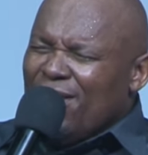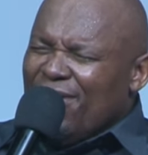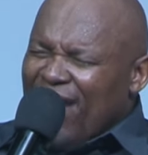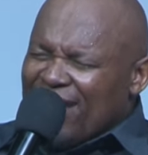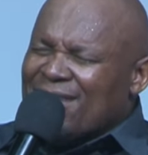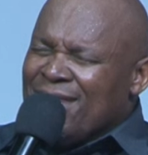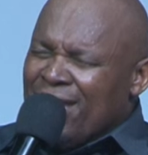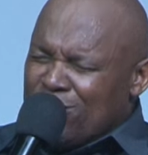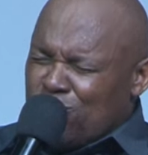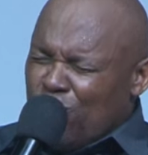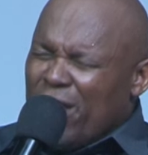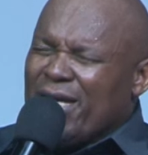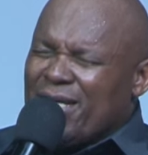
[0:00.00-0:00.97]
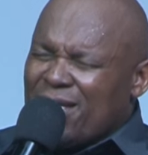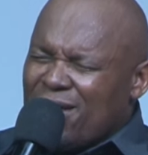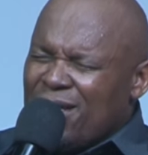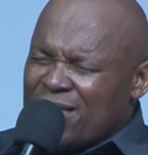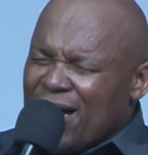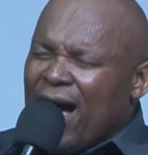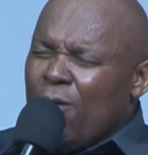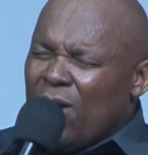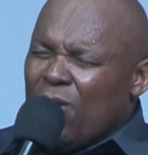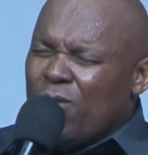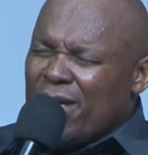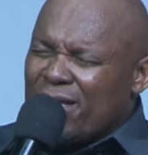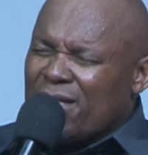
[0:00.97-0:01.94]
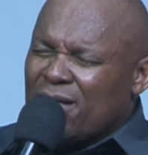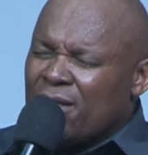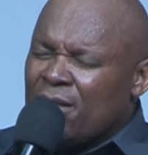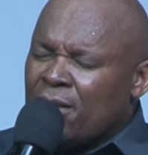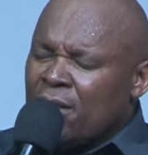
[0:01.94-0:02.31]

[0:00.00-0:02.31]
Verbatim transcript: that this week is our week